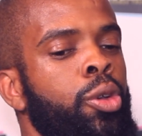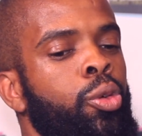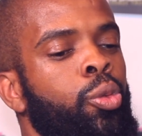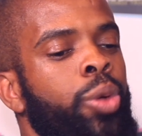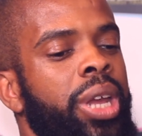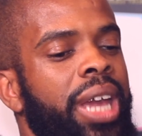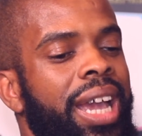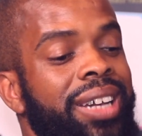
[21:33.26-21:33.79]

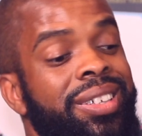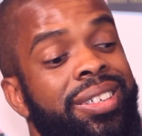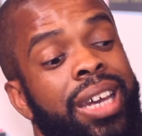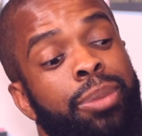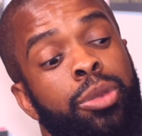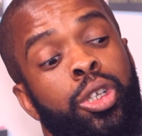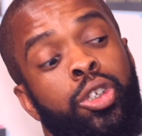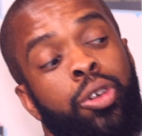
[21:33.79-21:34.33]
we
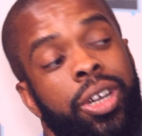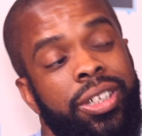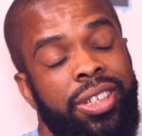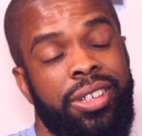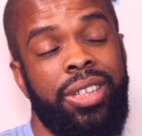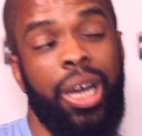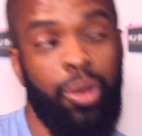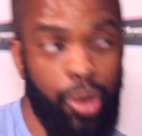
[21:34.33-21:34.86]
accept the
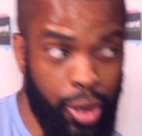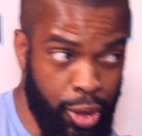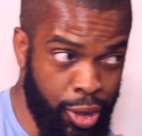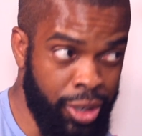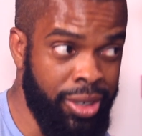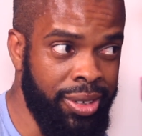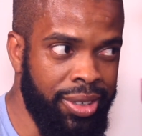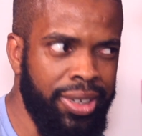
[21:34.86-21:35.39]
choices that were
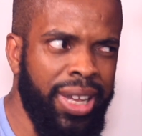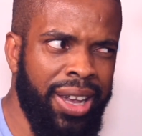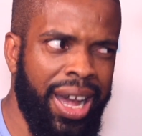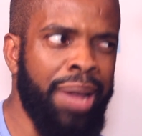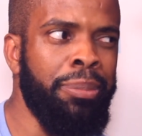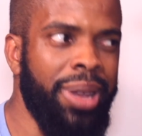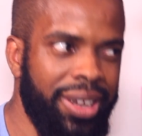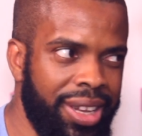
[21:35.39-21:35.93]
good. Yeah,
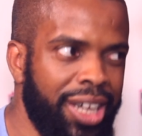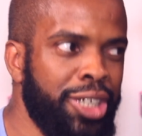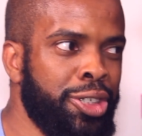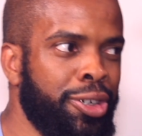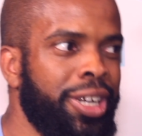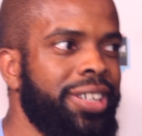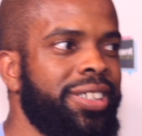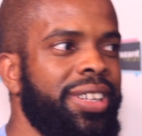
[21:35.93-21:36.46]
I made that
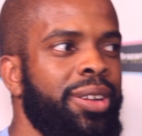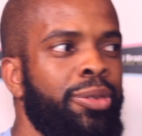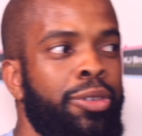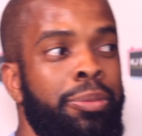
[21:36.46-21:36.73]
choice, and we